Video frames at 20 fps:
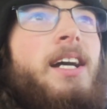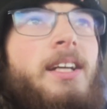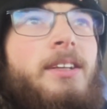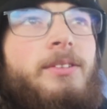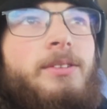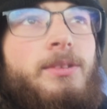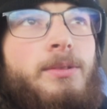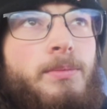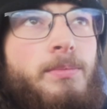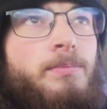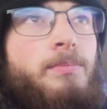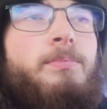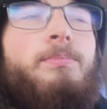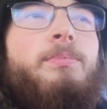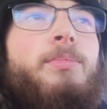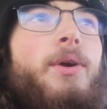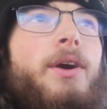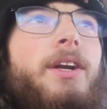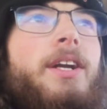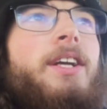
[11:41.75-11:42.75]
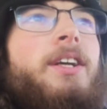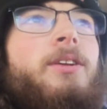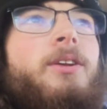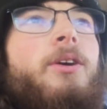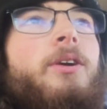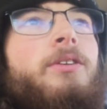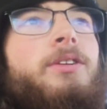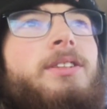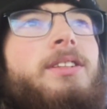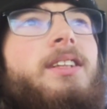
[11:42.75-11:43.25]
It was pretty
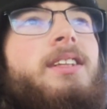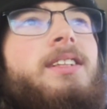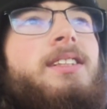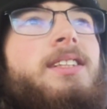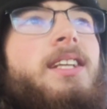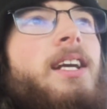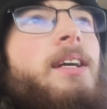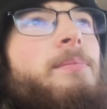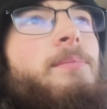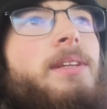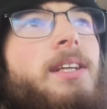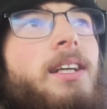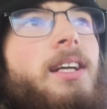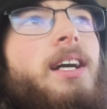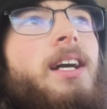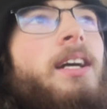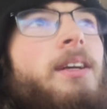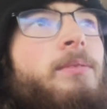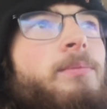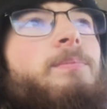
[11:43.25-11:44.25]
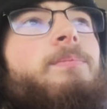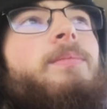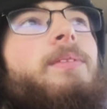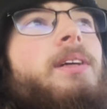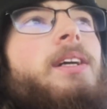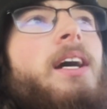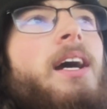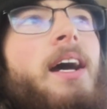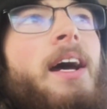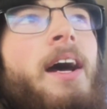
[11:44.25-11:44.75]
close to the same thing I
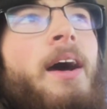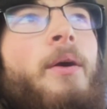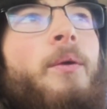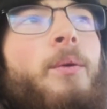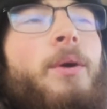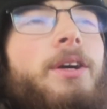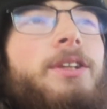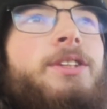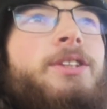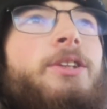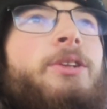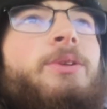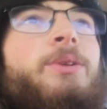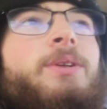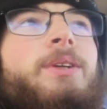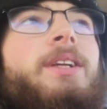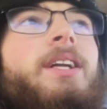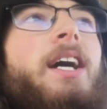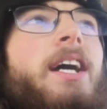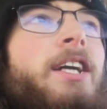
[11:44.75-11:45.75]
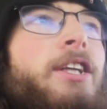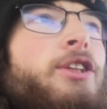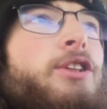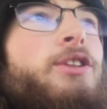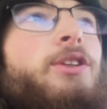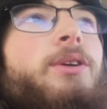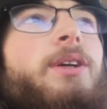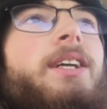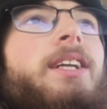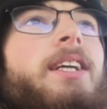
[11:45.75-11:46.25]
was doing. I
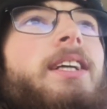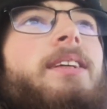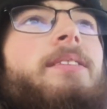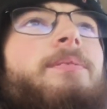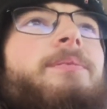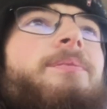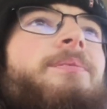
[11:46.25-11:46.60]
enjoyed it.